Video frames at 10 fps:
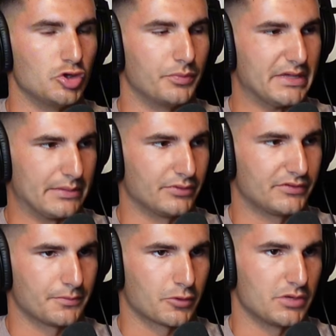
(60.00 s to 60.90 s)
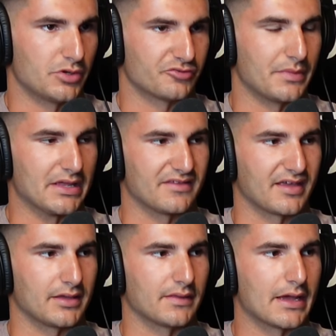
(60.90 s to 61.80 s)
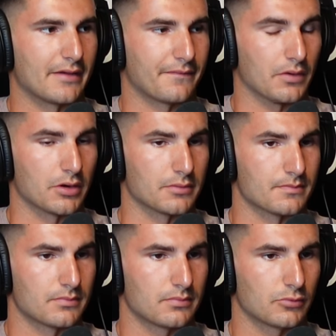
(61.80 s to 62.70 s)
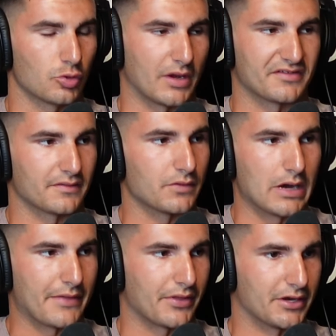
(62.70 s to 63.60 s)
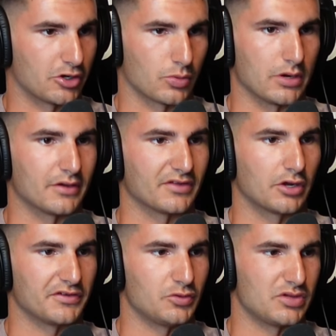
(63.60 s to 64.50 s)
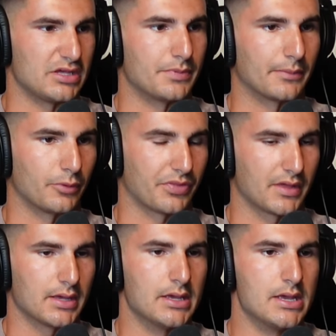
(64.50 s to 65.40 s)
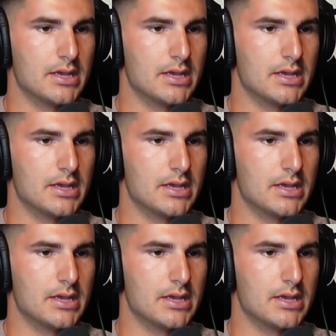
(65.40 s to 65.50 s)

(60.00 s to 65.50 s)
you'll be able to pretty much maintain that for the rest of your athletic career as long as you keep up with it